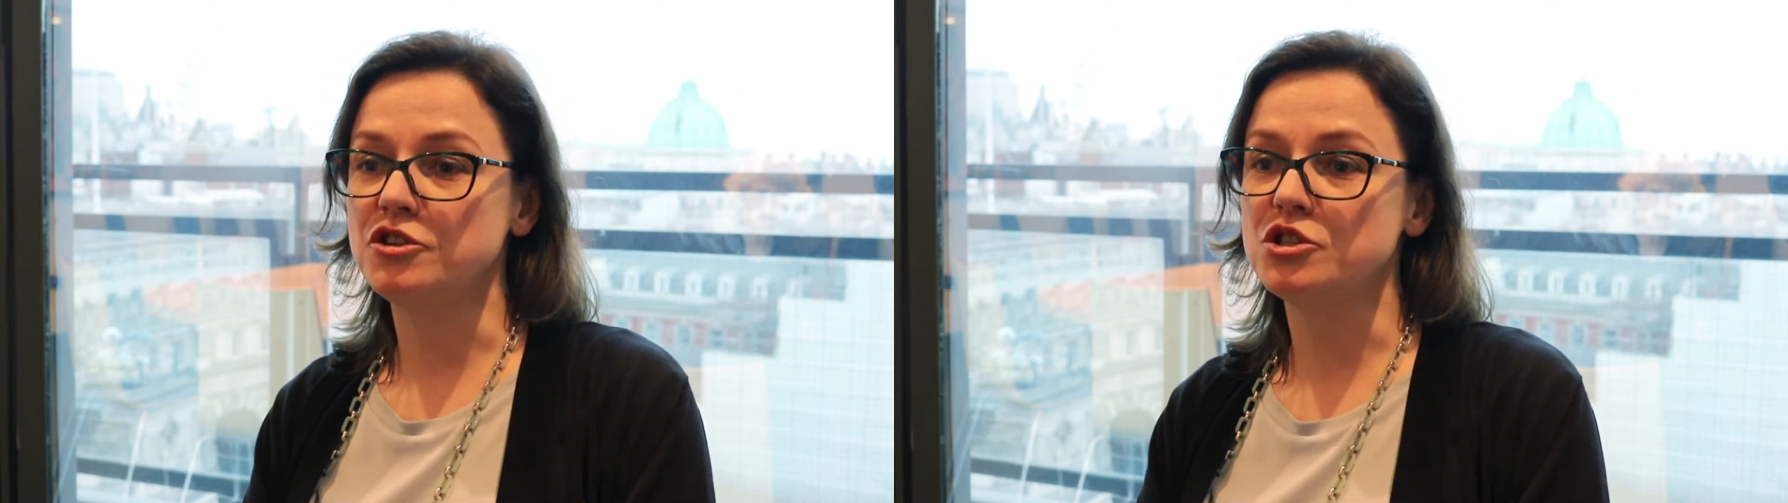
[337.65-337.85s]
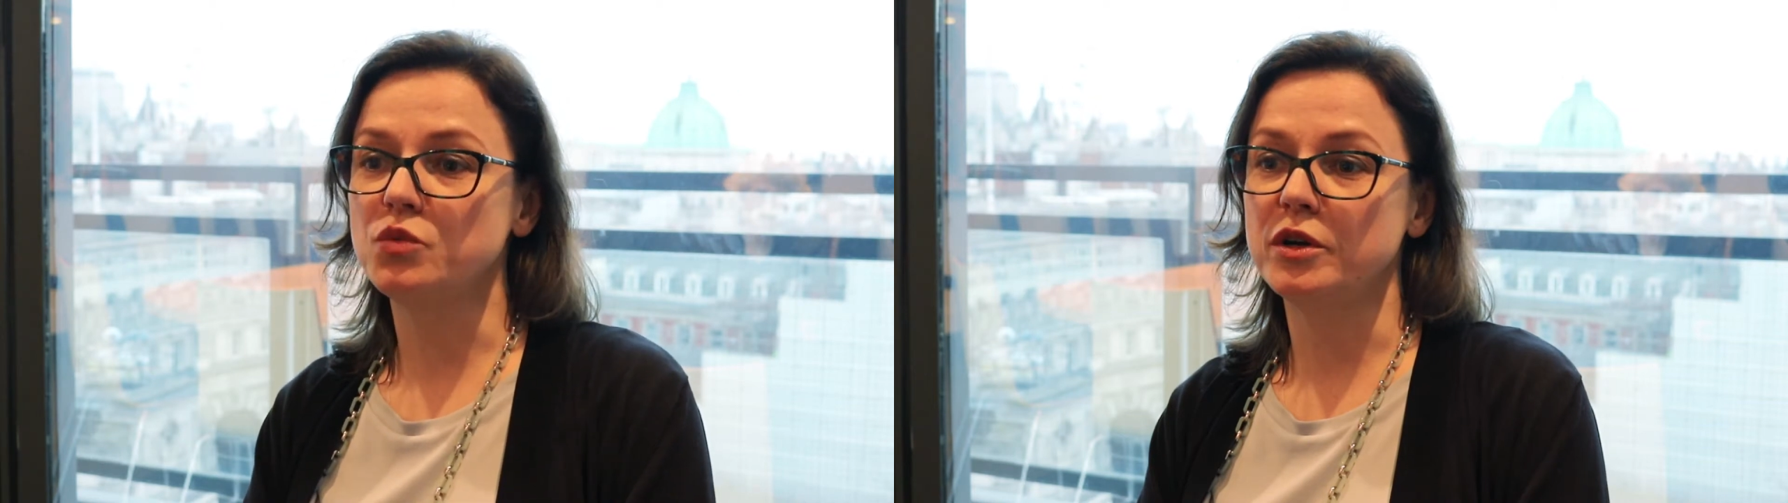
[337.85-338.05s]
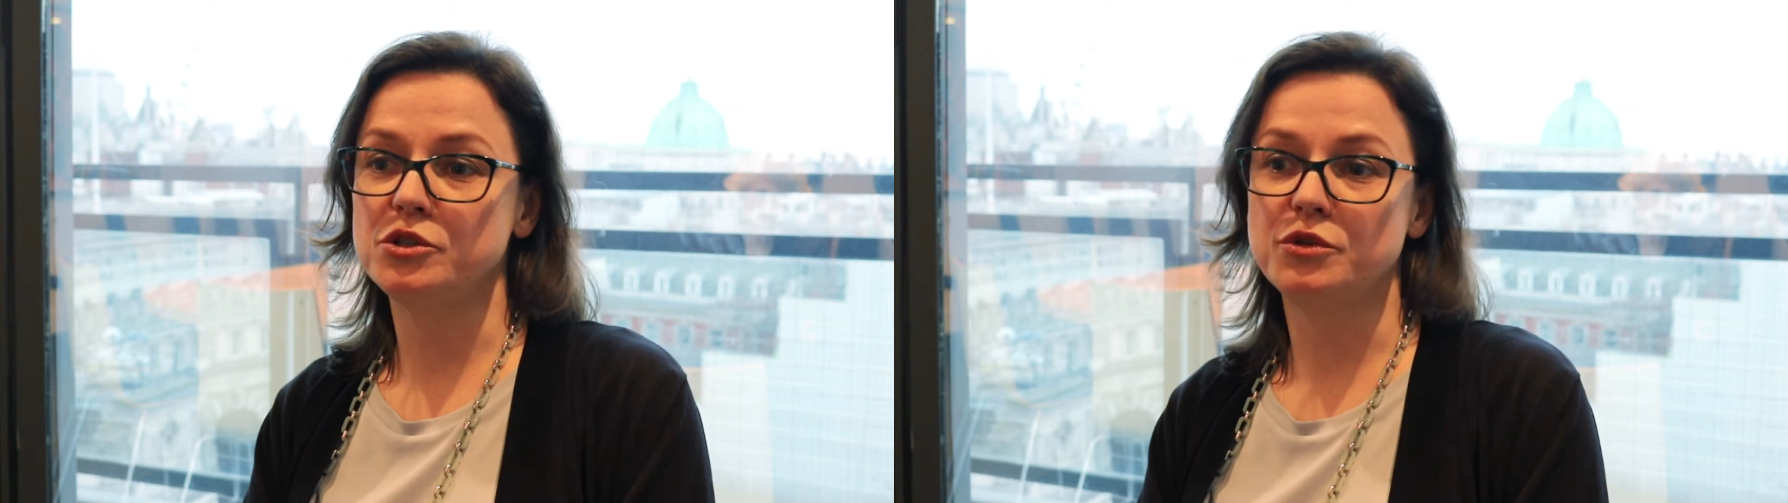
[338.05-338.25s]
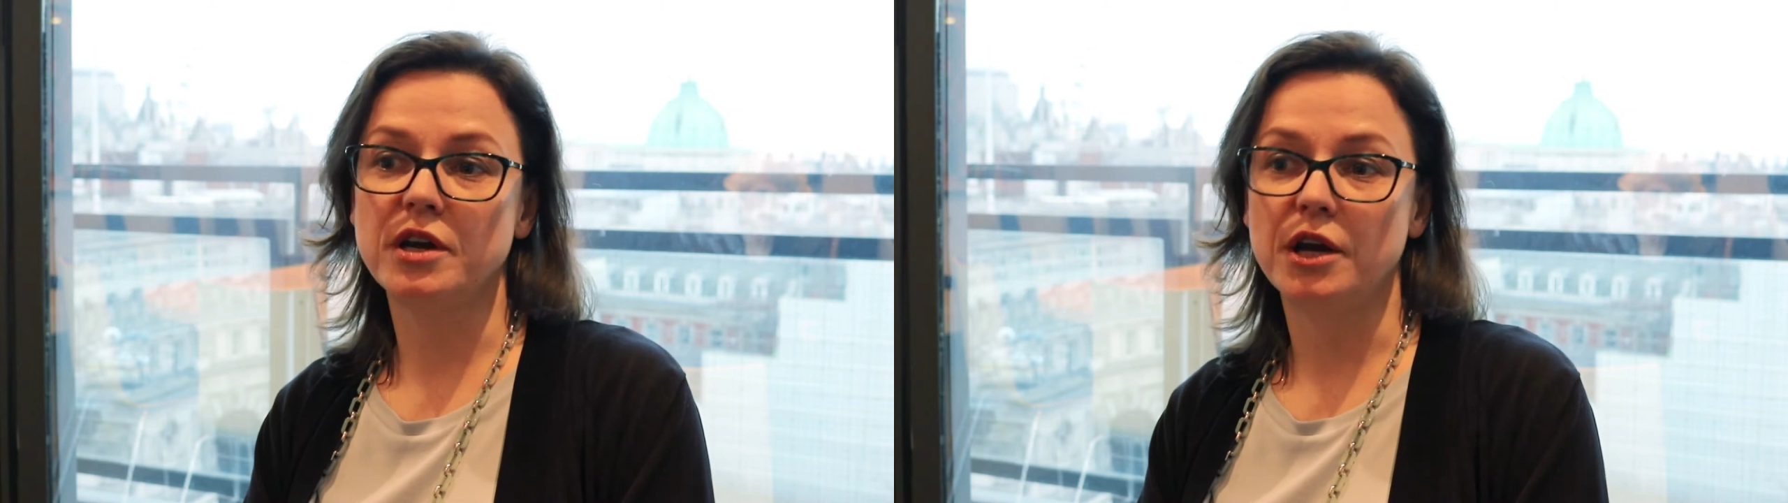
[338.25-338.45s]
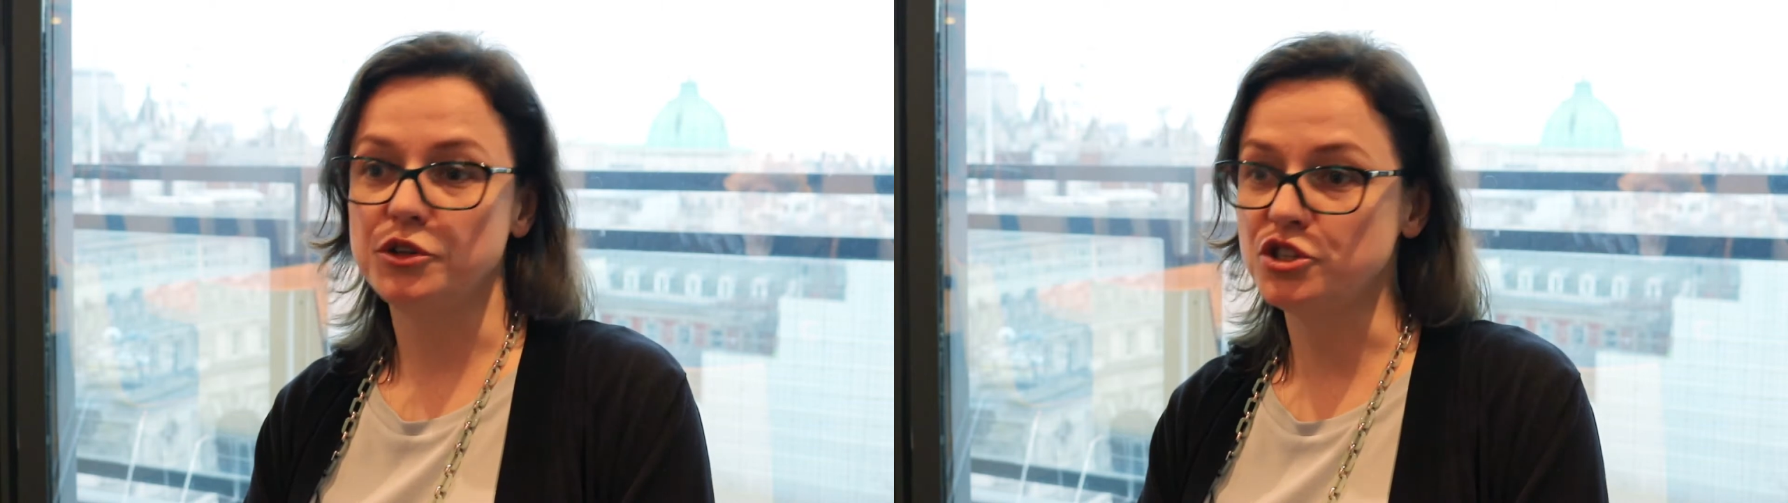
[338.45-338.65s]
just want to
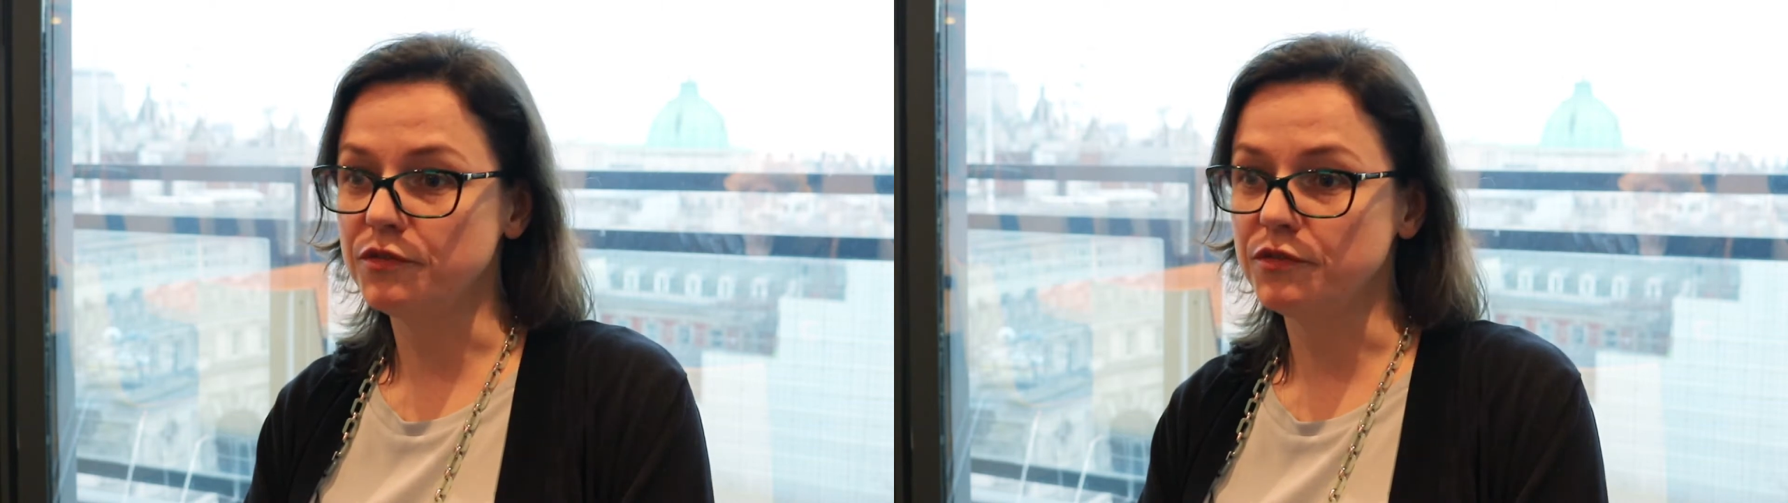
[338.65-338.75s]
encourage